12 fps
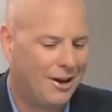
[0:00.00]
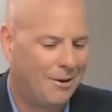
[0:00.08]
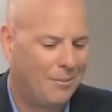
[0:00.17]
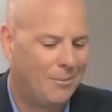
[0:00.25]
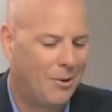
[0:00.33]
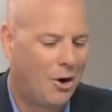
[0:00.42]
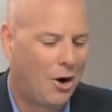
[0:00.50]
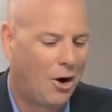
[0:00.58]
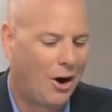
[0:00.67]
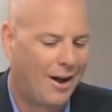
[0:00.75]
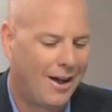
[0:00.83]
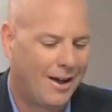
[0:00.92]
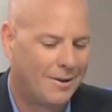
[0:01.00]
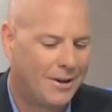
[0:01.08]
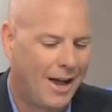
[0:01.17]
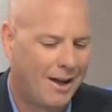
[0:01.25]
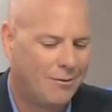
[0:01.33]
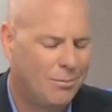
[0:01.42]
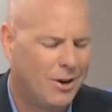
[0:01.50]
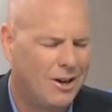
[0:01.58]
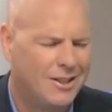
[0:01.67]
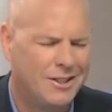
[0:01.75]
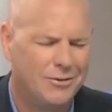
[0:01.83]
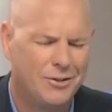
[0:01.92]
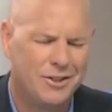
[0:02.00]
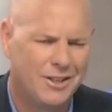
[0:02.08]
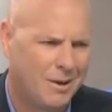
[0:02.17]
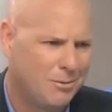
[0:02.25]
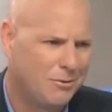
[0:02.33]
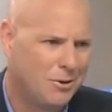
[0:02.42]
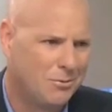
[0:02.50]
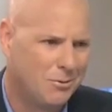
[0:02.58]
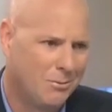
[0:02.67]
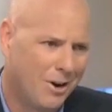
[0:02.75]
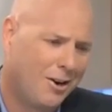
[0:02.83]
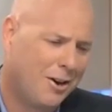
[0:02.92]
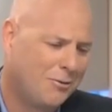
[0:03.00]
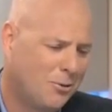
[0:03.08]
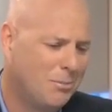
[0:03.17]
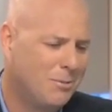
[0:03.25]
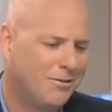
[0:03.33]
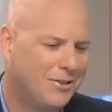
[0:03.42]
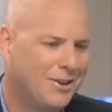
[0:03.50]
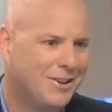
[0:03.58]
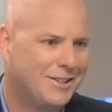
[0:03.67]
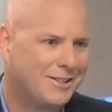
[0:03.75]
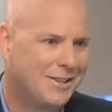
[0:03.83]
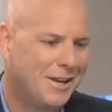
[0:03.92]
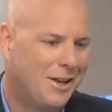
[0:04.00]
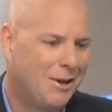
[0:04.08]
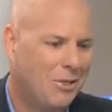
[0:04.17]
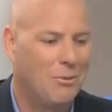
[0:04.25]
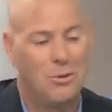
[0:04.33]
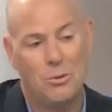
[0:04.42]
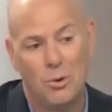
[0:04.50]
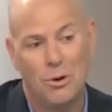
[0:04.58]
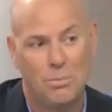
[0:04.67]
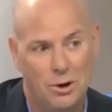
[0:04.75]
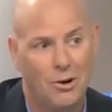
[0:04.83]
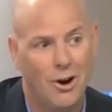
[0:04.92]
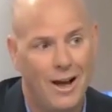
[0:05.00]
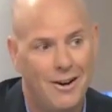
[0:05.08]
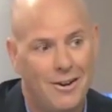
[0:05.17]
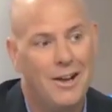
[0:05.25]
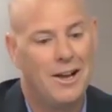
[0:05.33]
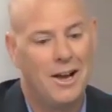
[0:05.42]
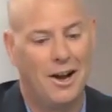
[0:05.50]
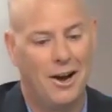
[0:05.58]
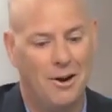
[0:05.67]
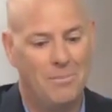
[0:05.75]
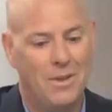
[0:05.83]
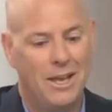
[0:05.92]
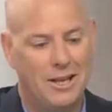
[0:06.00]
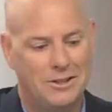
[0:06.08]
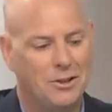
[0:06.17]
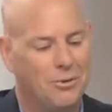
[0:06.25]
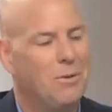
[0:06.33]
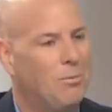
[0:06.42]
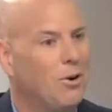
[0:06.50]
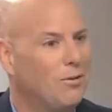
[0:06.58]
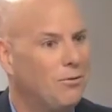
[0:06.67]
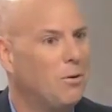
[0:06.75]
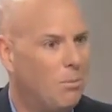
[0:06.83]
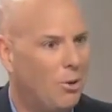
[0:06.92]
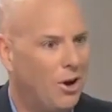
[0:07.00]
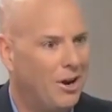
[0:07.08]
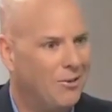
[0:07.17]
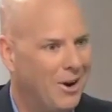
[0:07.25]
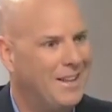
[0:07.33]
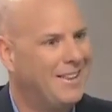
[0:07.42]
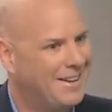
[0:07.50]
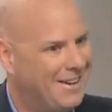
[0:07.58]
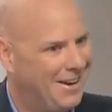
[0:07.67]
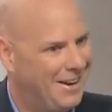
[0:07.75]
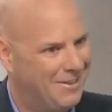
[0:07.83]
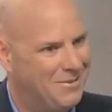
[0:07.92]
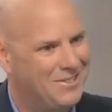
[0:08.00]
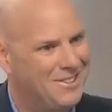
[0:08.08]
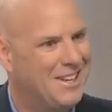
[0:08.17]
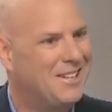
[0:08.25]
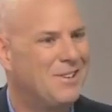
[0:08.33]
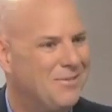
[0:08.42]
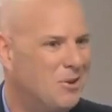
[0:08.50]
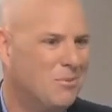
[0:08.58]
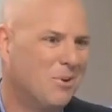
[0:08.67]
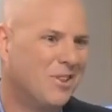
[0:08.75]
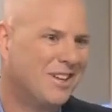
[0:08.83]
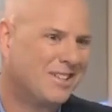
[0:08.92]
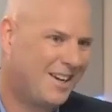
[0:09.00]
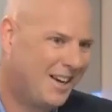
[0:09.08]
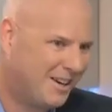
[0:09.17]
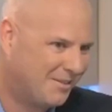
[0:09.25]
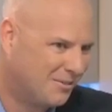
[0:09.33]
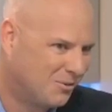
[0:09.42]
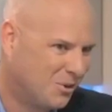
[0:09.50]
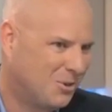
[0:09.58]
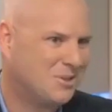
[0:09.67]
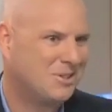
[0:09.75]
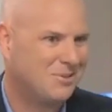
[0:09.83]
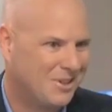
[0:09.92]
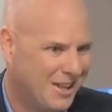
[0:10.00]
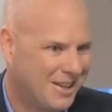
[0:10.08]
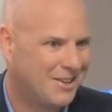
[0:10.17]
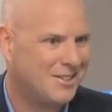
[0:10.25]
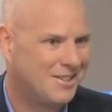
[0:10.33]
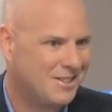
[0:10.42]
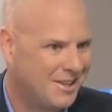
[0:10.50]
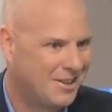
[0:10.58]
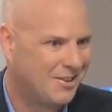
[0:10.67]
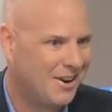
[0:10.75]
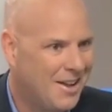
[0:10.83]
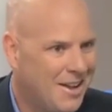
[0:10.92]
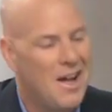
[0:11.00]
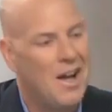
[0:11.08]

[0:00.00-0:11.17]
have a different type of humor. A lot of women feel it's the word puerile is the Greek word for boy, right? That kind of sense of humor that's kind of gross and ridiculous, etc.